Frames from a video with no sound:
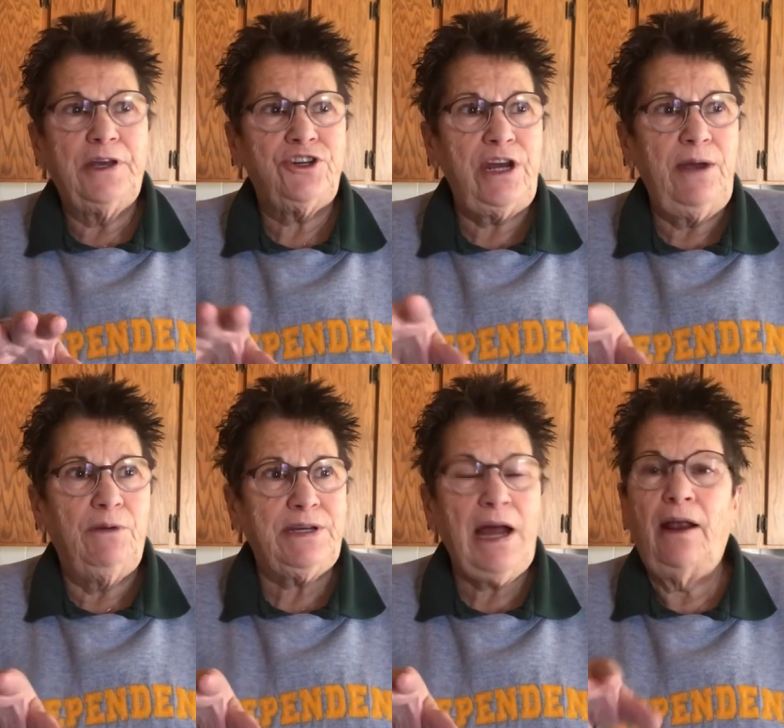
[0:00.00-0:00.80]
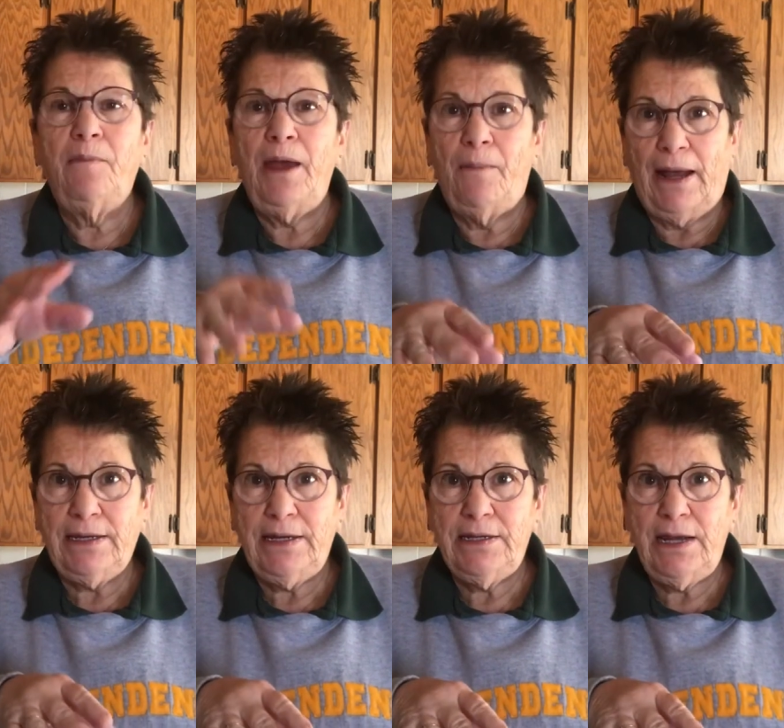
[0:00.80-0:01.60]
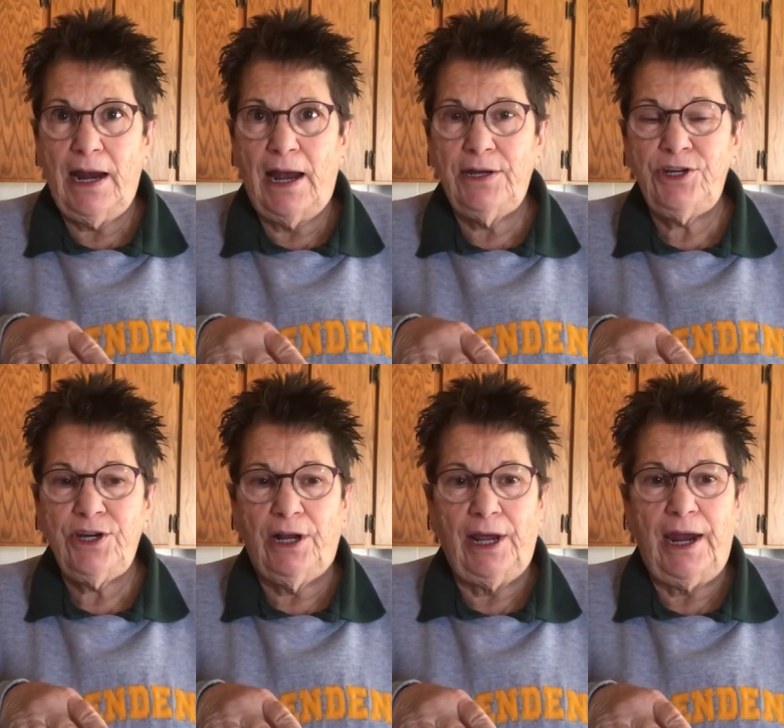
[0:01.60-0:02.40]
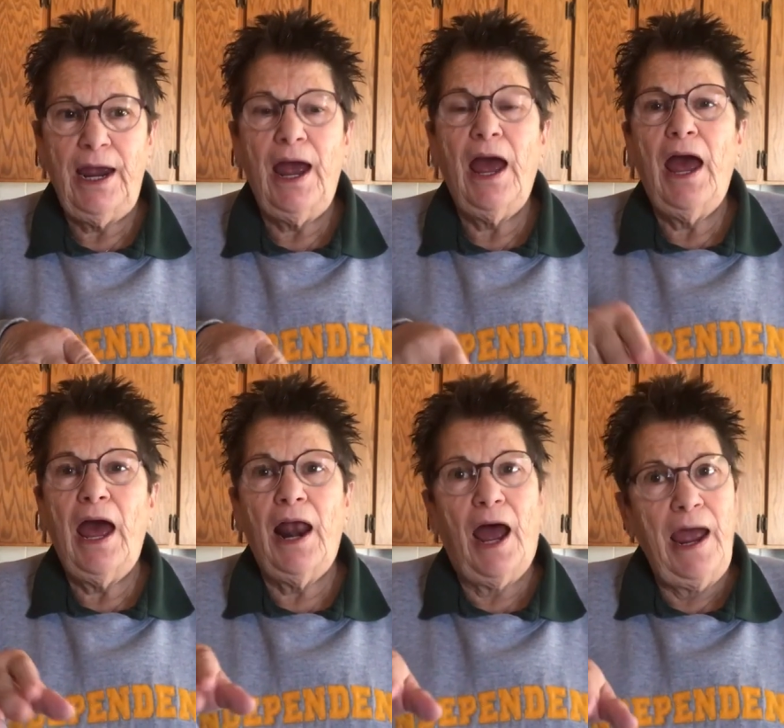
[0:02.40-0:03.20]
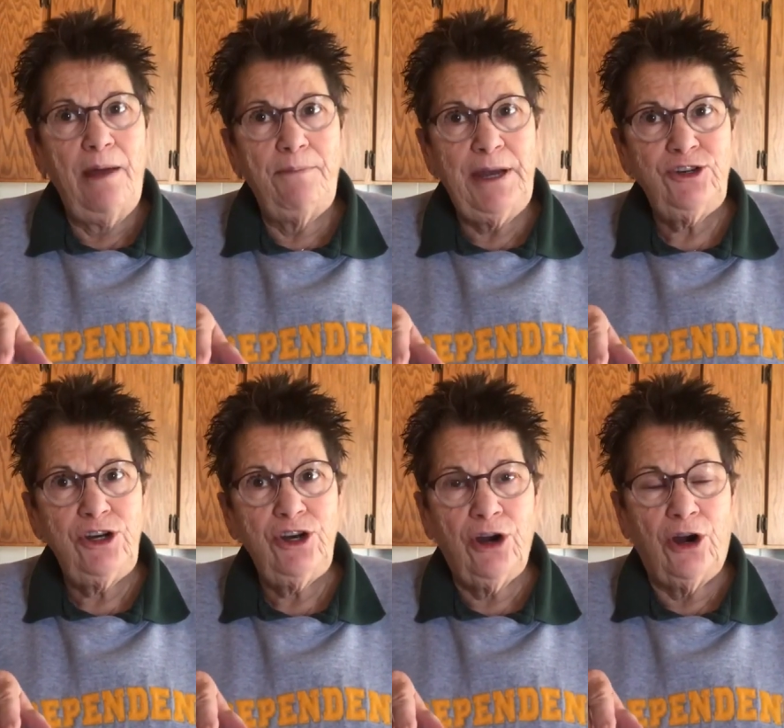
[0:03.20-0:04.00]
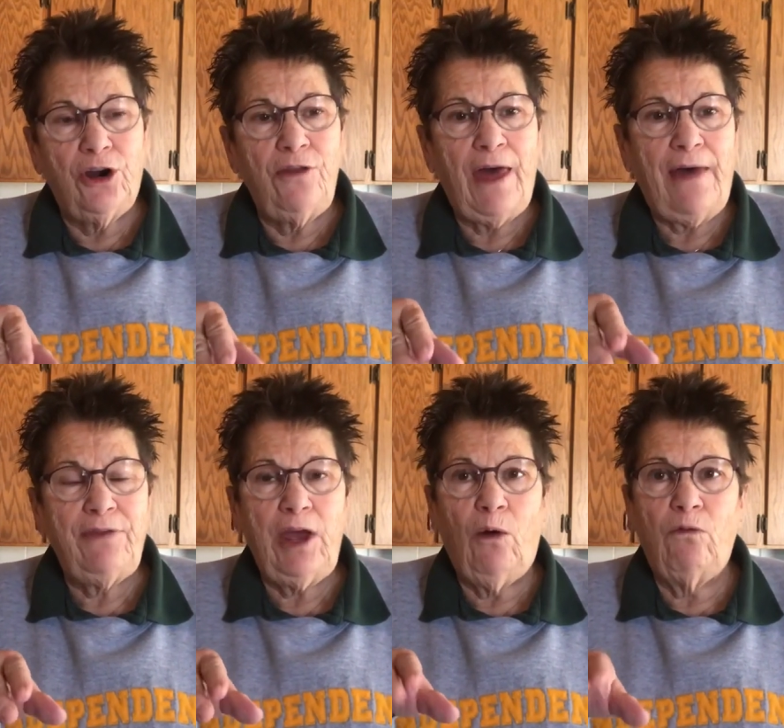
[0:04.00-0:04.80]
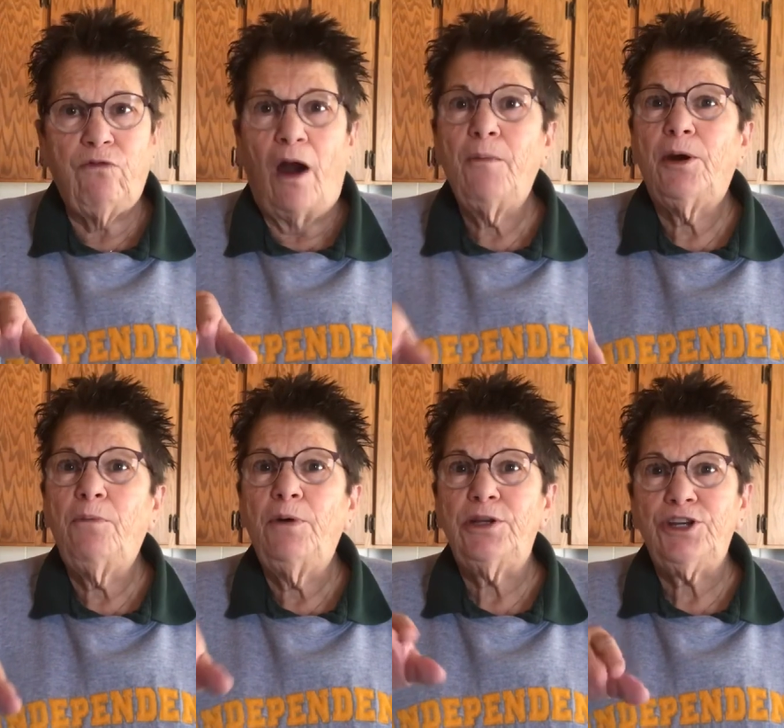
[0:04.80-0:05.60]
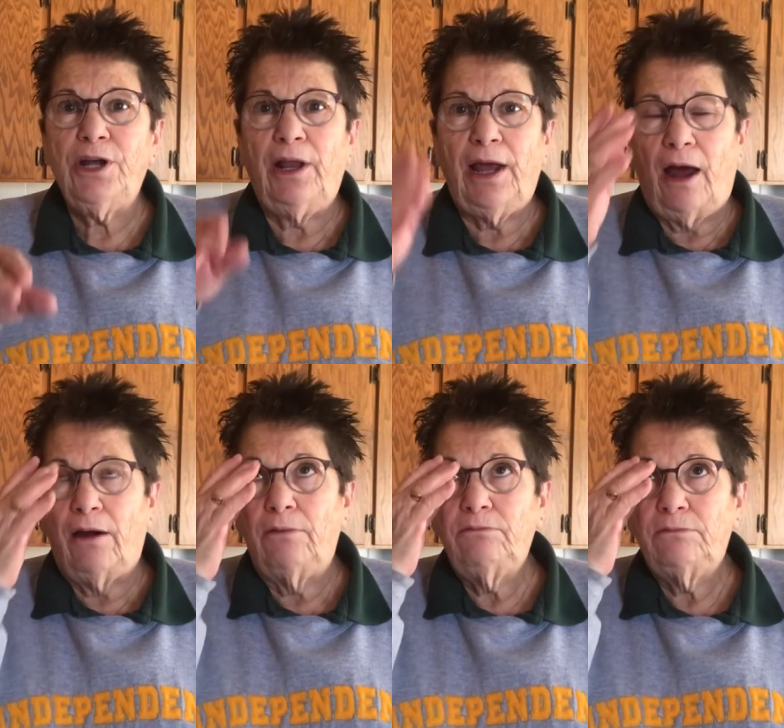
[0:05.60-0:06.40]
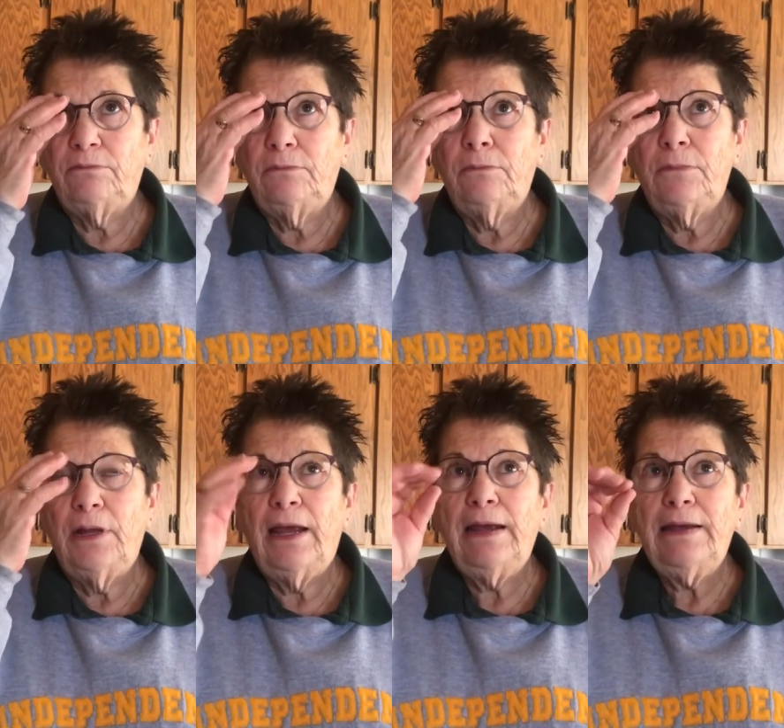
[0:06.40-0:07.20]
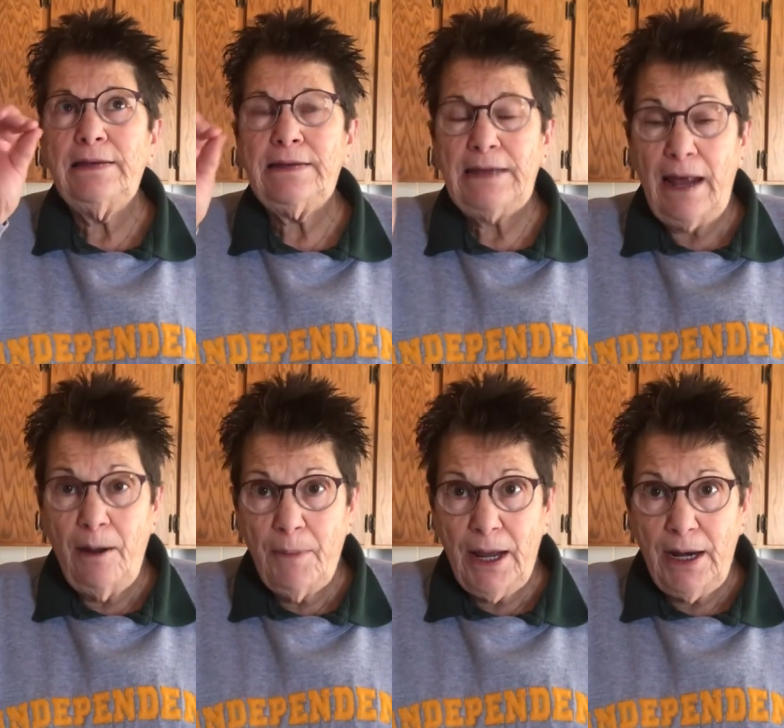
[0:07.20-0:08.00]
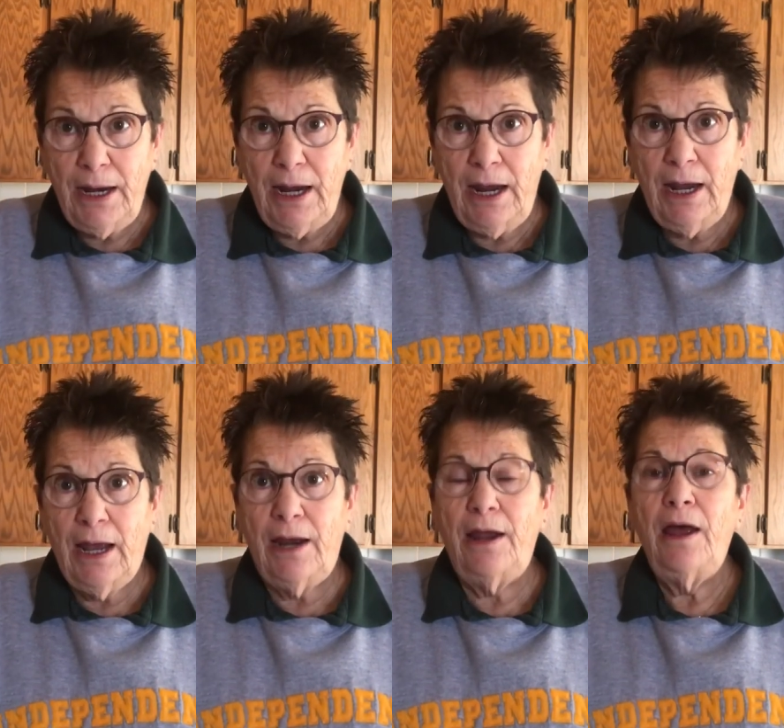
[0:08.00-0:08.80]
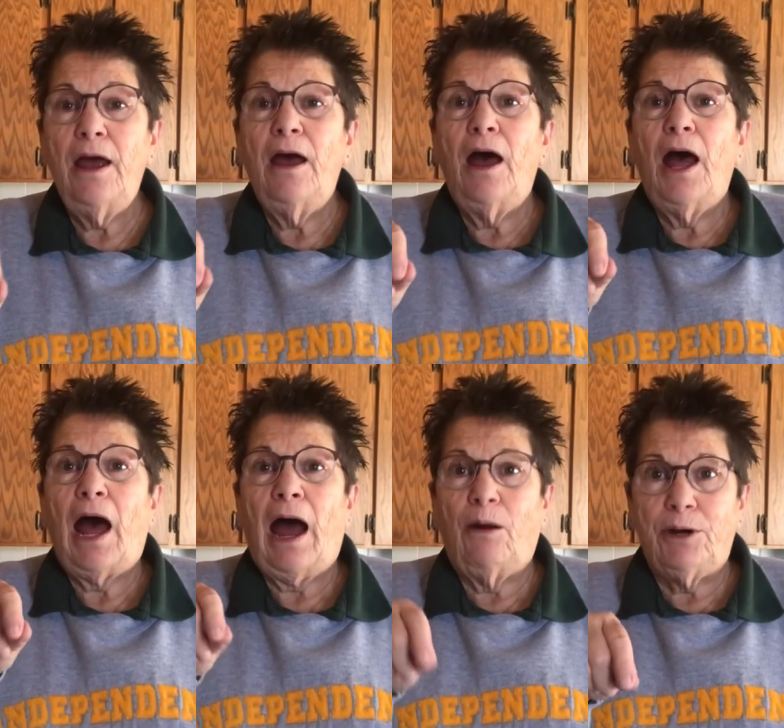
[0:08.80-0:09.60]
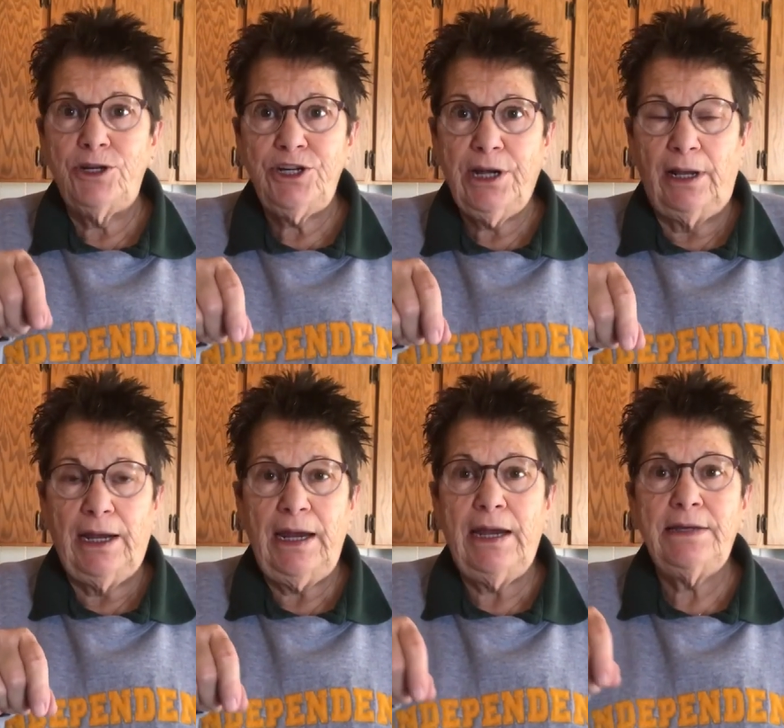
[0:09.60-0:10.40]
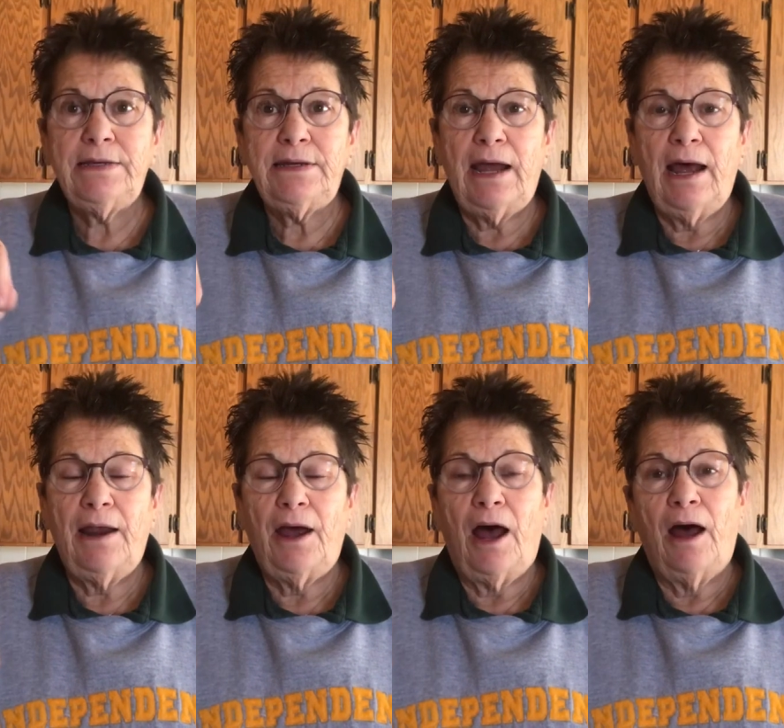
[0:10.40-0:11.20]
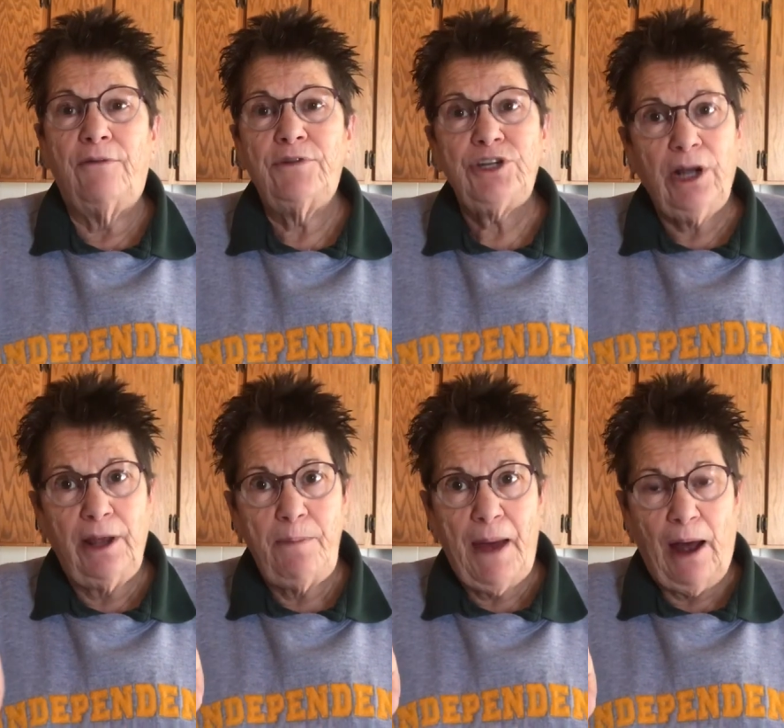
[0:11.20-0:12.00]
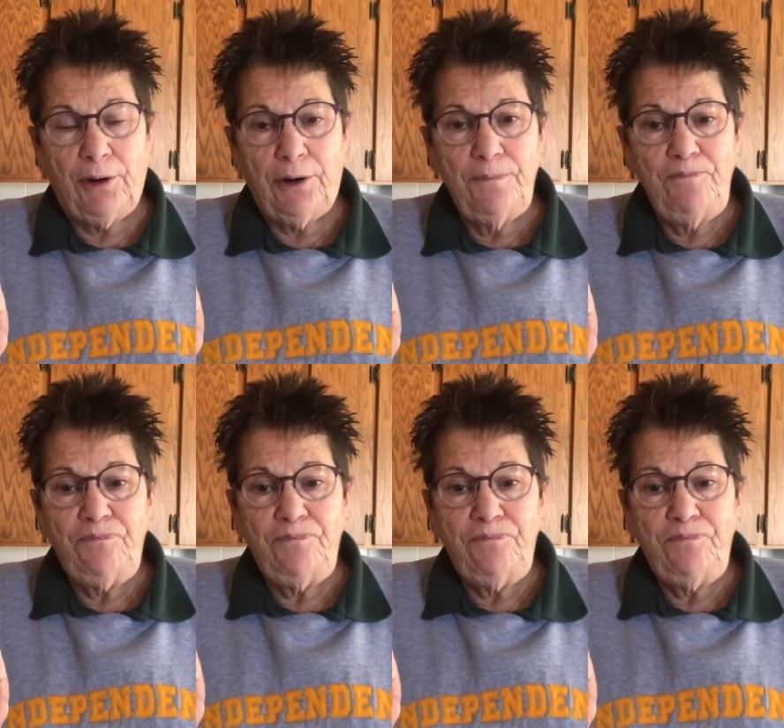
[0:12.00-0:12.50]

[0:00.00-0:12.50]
she was telling me about Cincinnati chili, and I had mentioned to her that the old farmer put chili or cinnamon in our chili instead of chili powder.